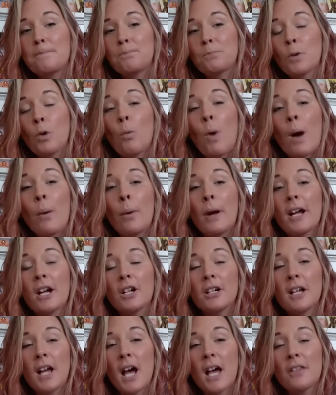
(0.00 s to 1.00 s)
One way or
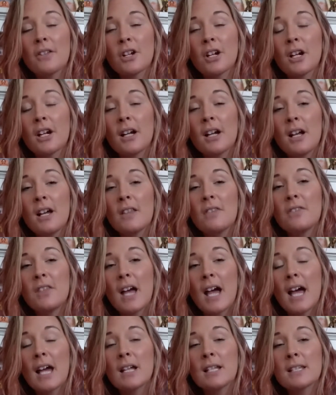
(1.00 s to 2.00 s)
another,
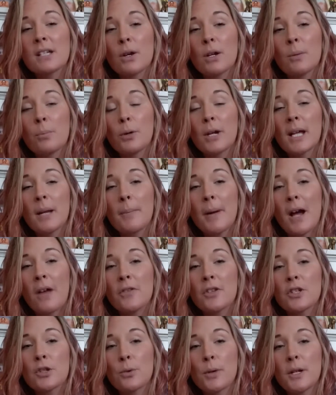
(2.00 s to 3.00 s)
that is going to bring about
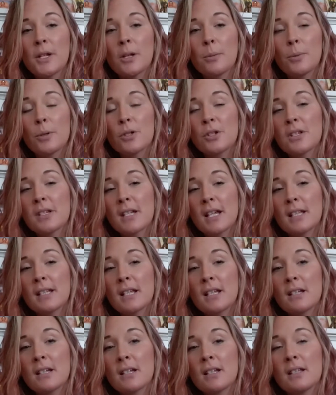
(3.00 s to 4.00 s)
this greater bursting,
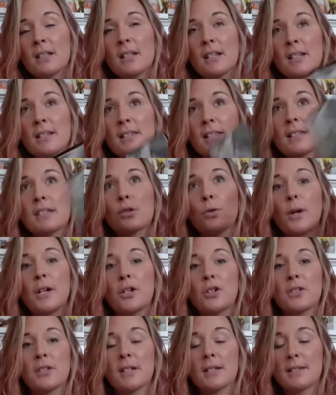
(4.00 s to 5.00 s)
that is this
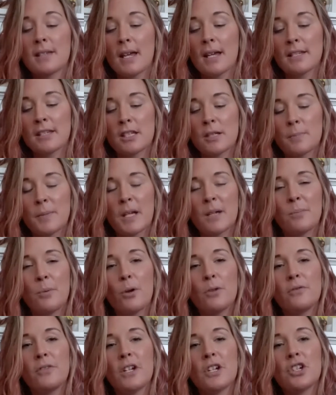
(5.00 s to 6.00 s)
greater success, this big,
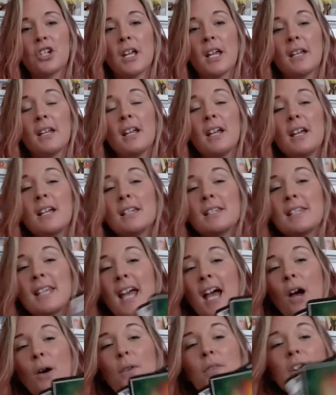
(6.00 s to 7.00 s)
bold vision. See
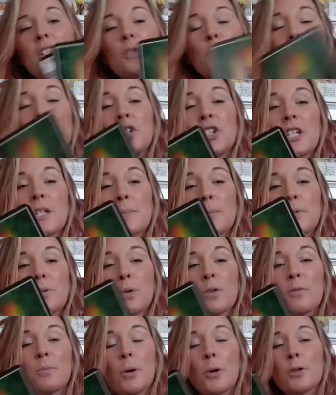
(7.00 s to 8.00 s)
how in this one she's
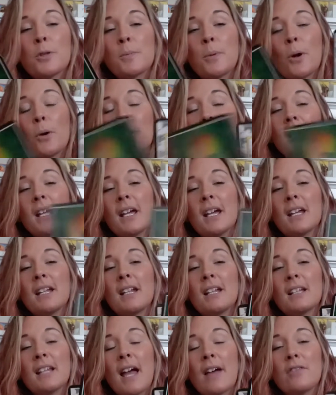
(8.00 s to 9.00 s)
sort of postponing it
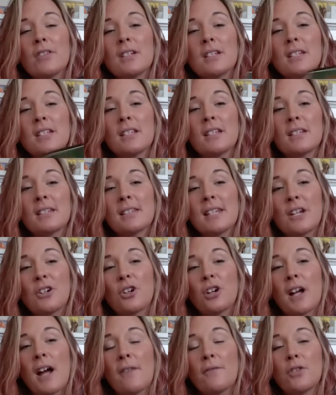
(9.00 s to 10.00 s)
and having to stay in
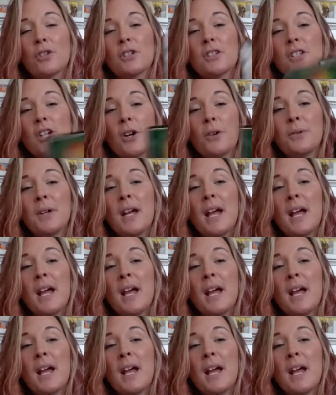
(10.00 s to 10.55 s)
her comfort zone,